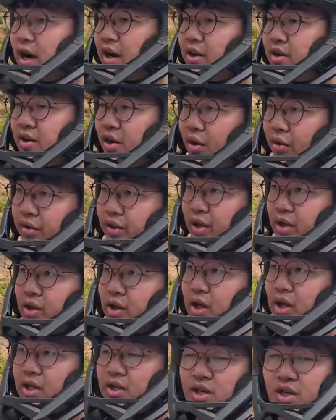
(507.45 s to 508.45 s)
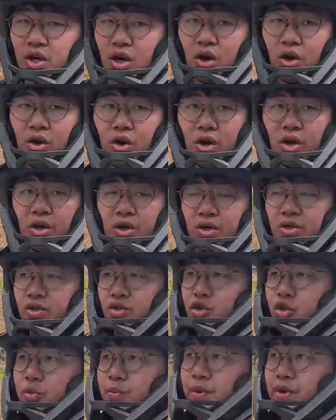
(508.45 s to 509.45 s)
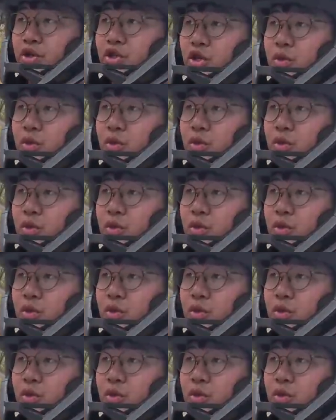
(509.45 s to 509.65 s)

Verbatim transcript: I don't think you need to go super,